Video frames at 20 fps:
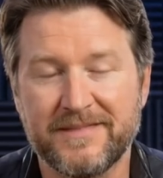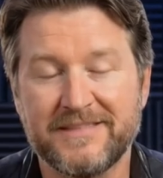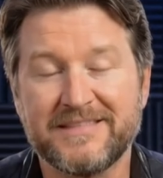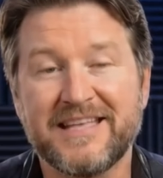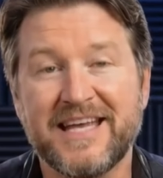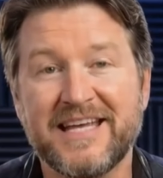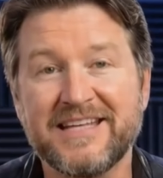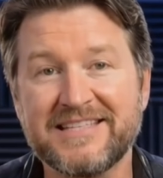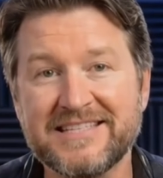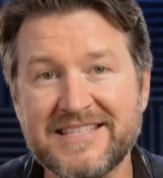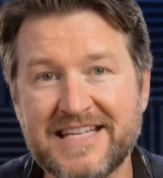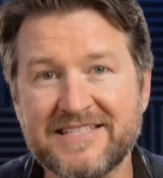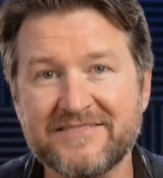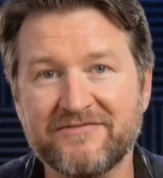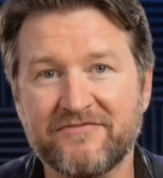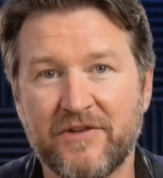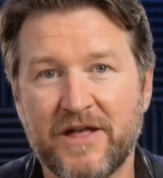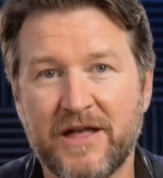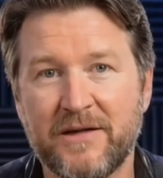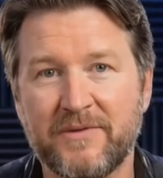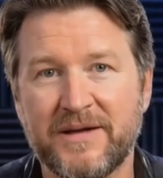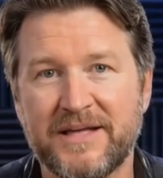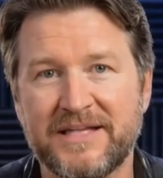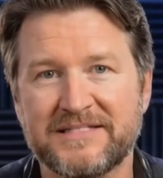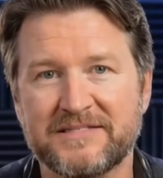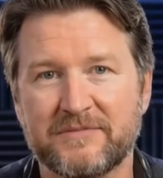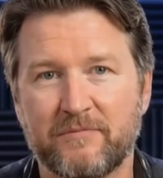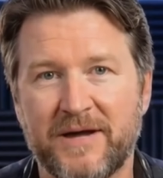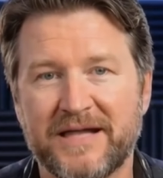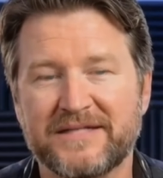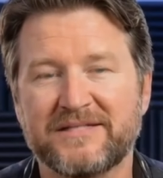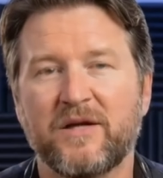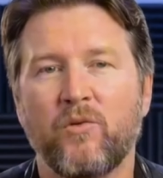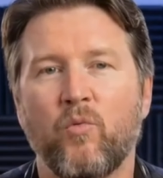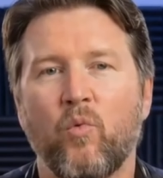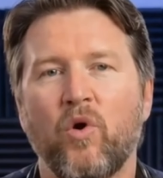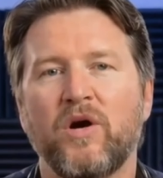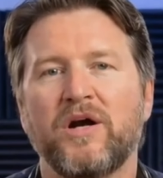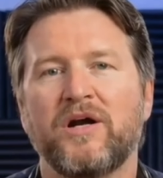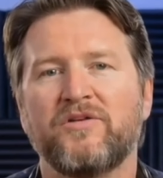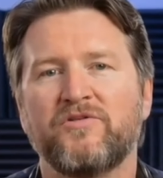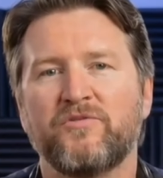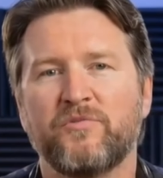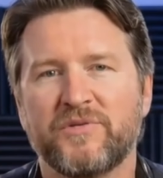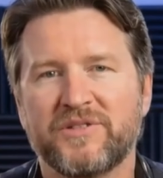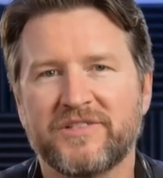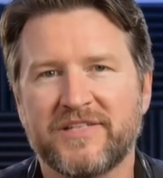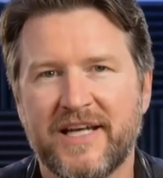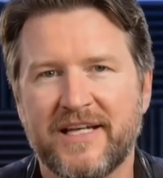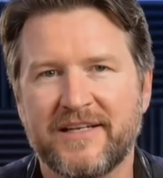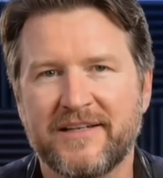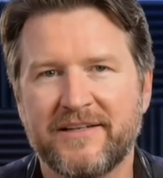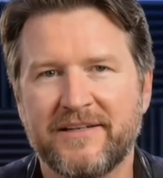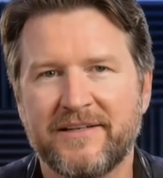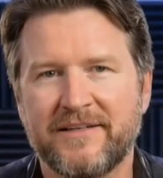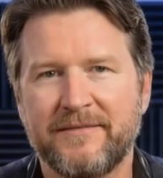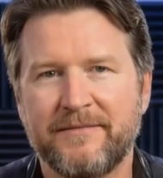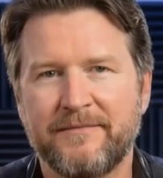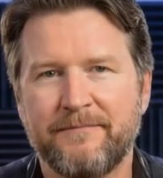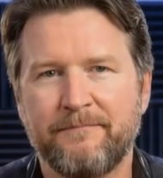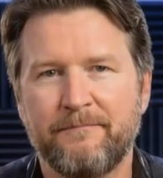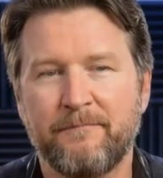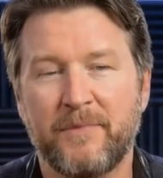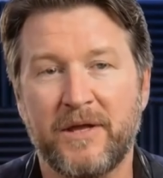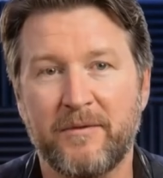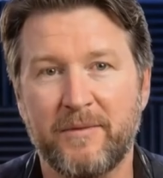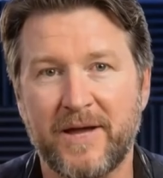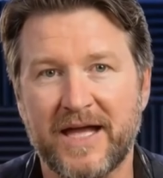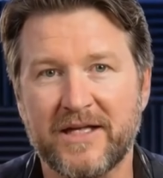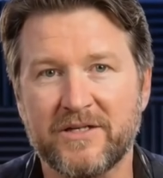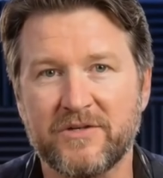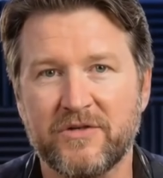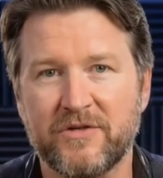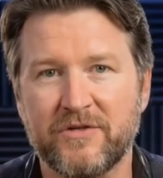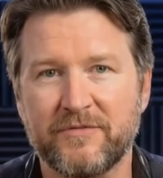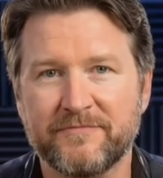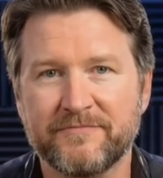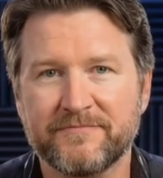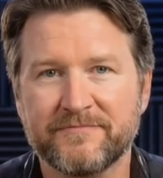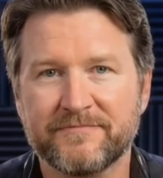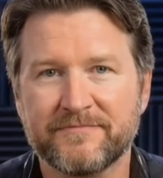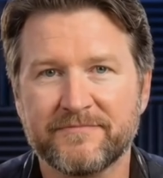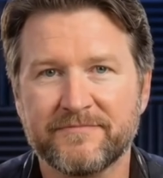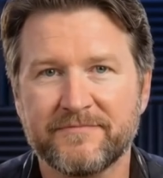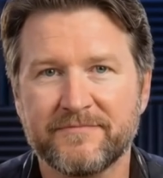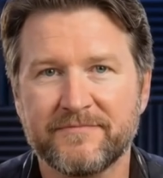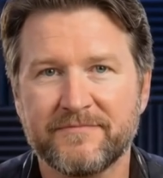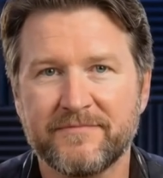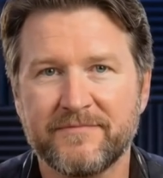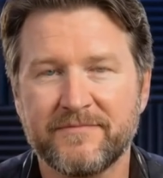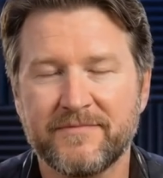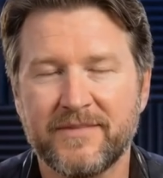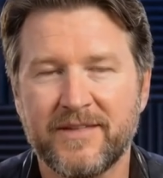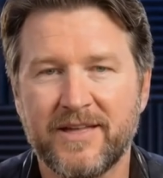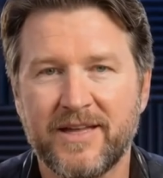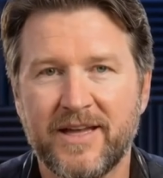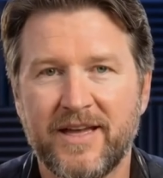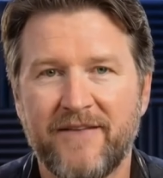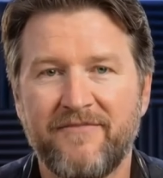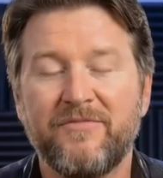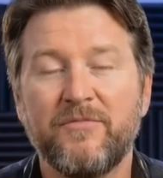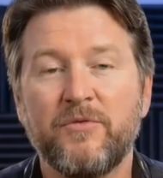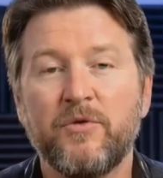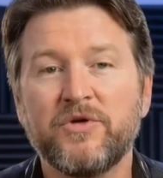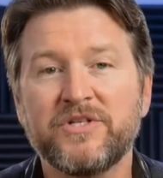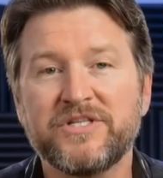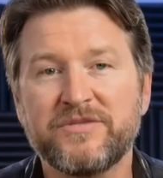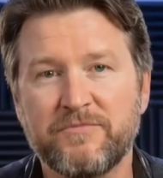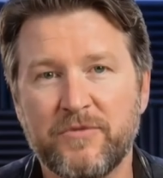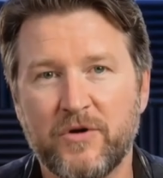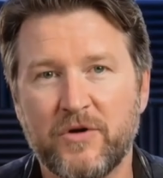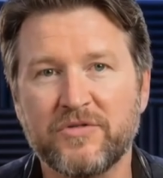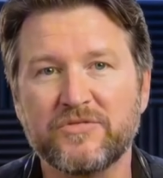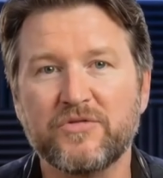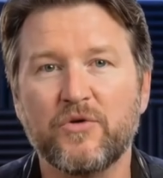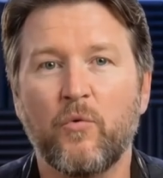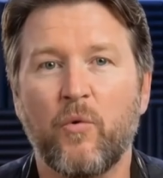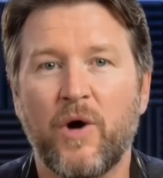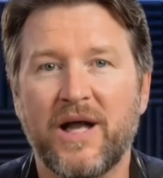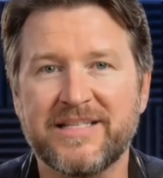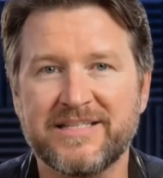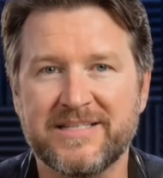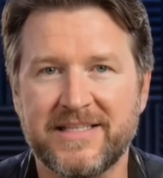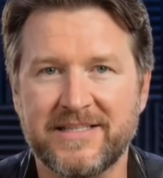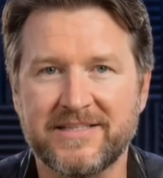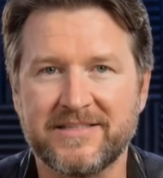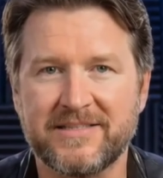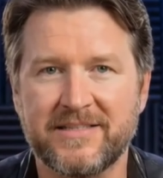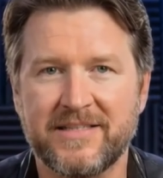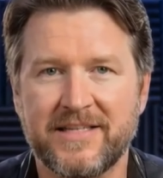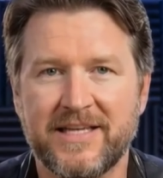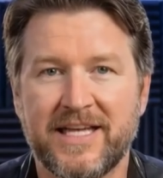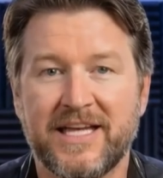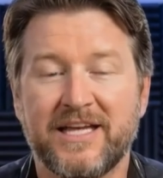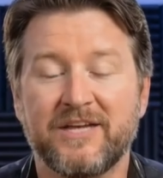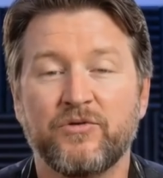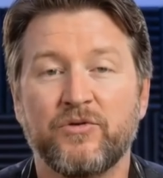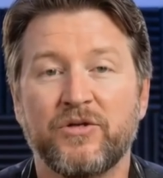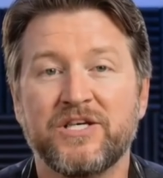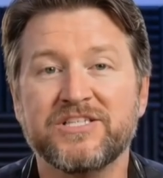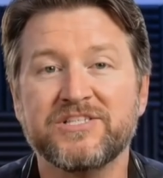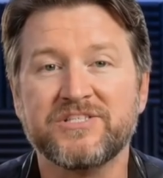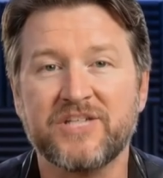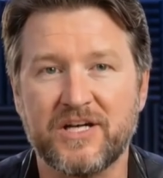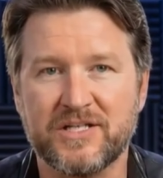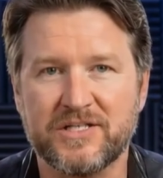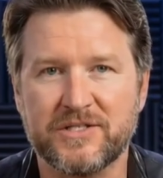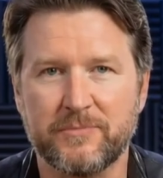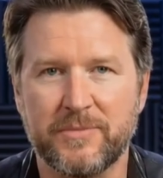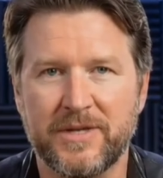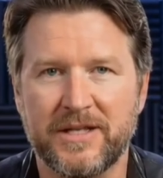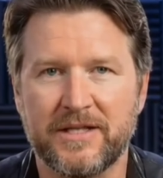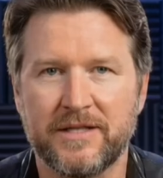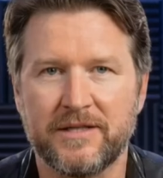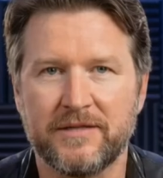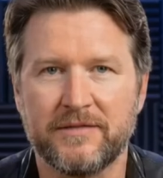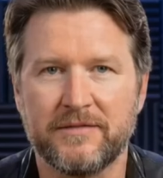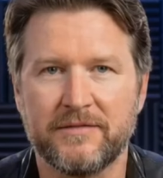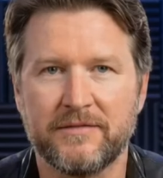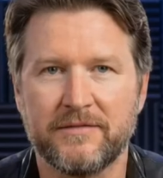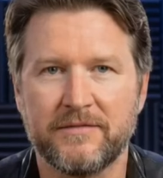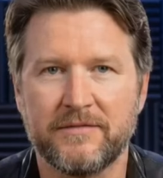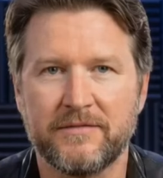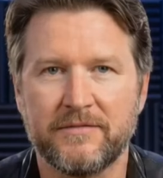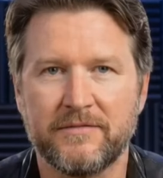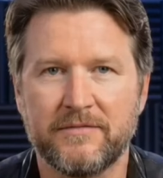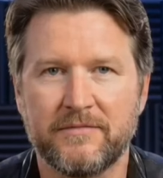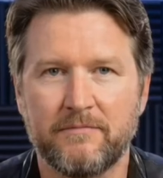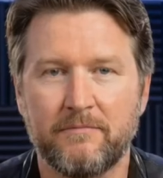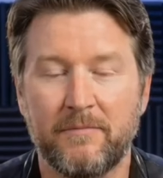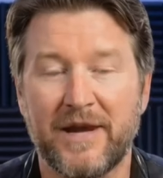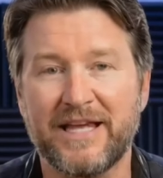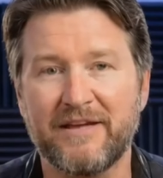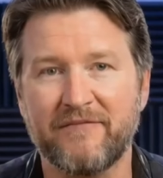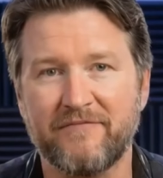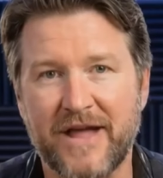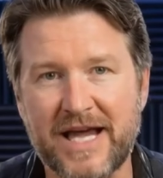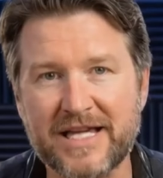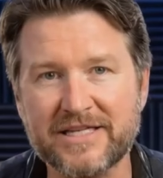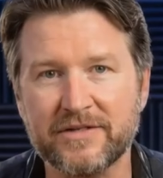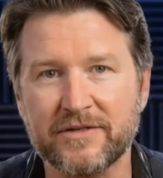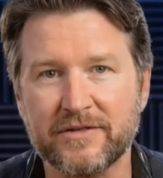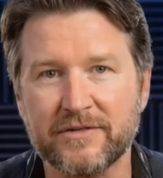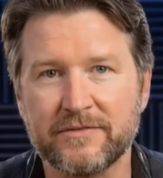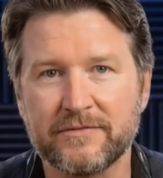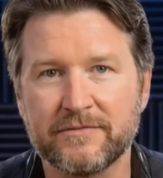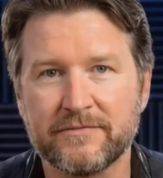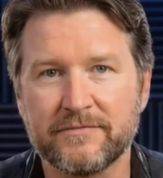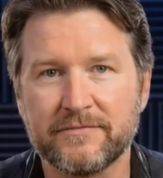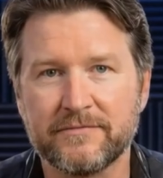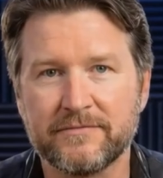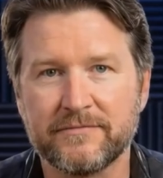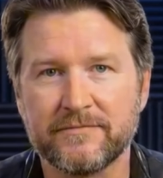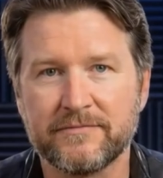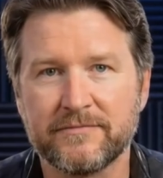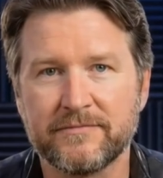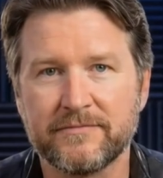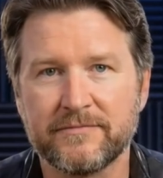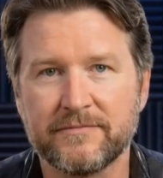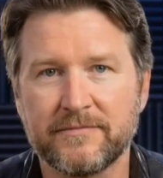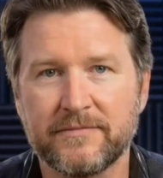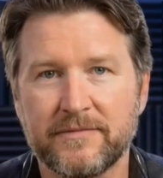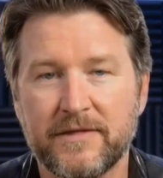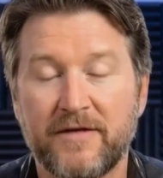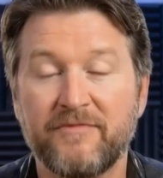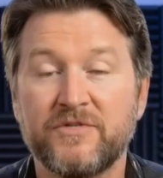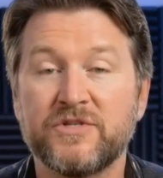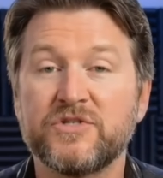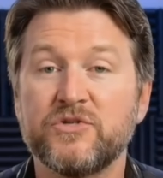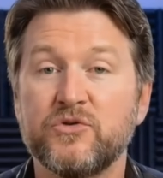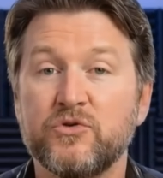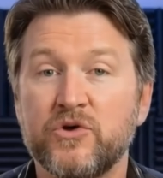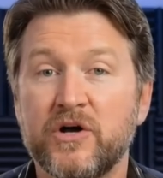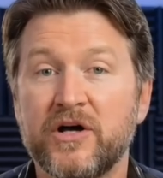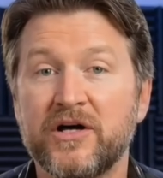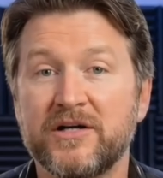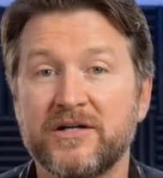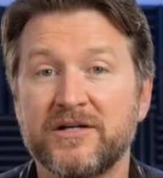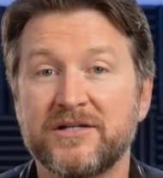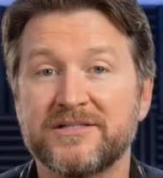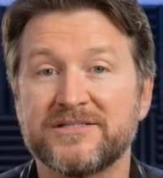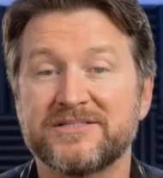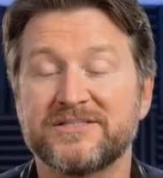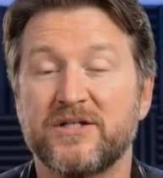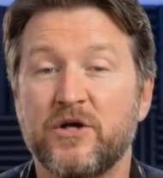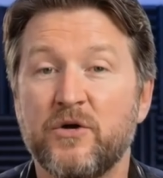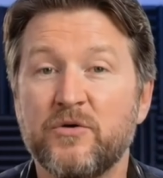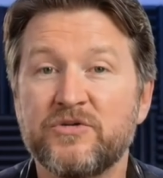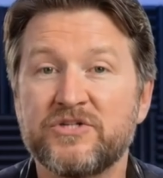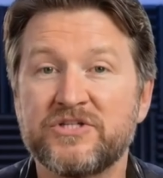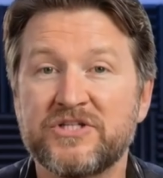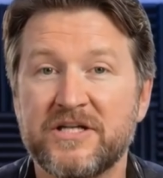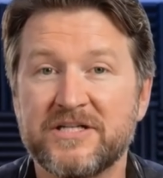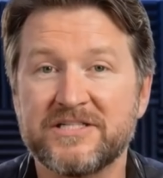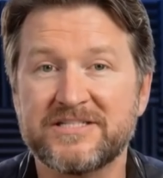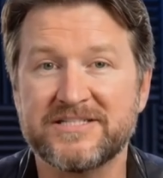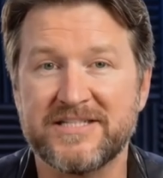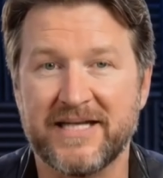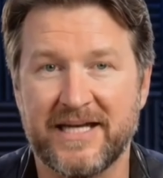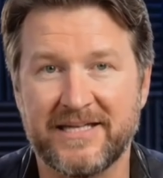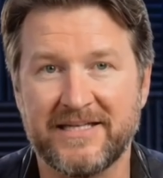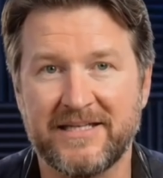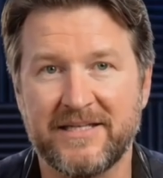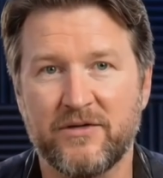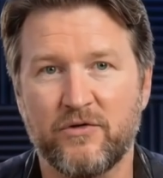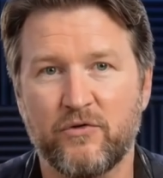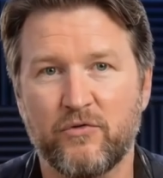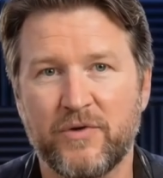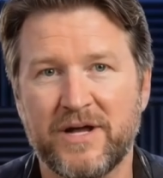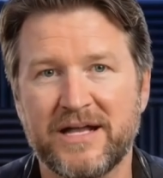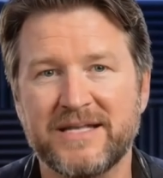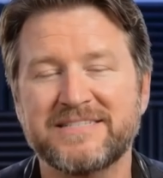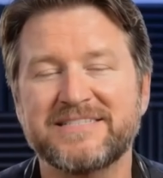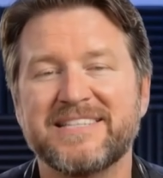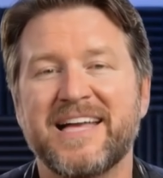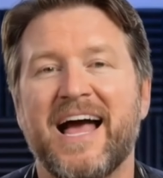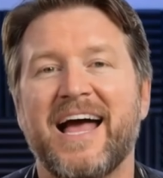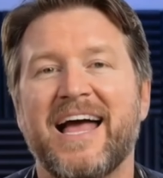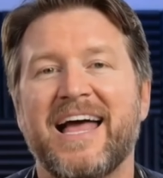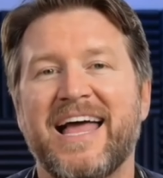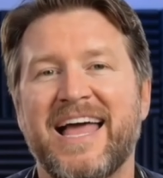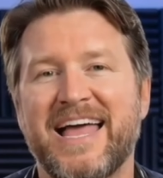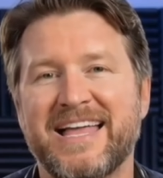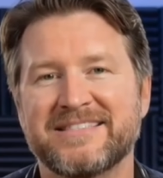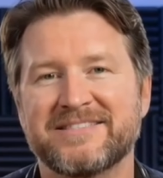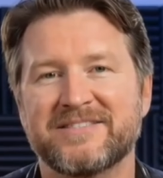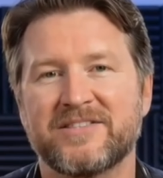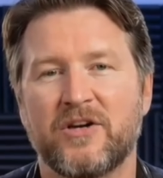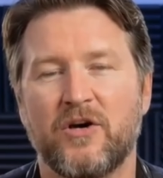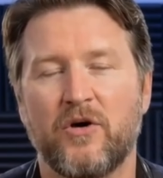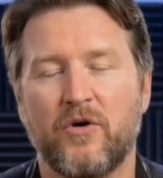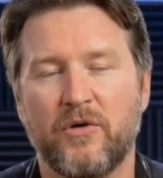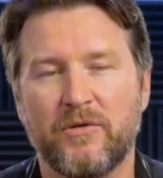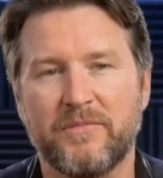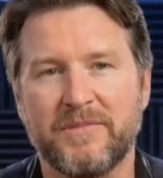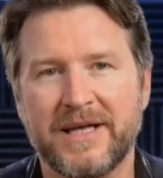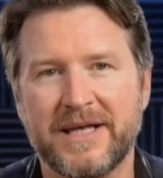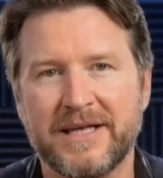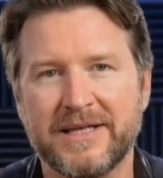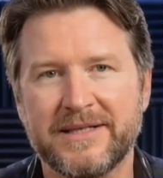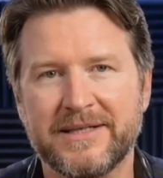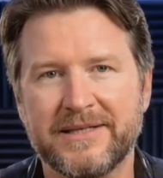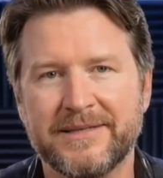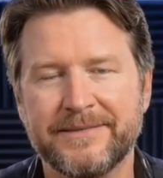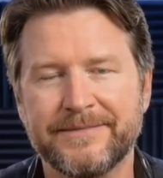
Take a test frame and inspect at 100%. Playback zoom. If the moon is blown to a white disk, increase shutter speed. Make it faster. If it's too dark, slow the shutter slightly or raise ISO a bit.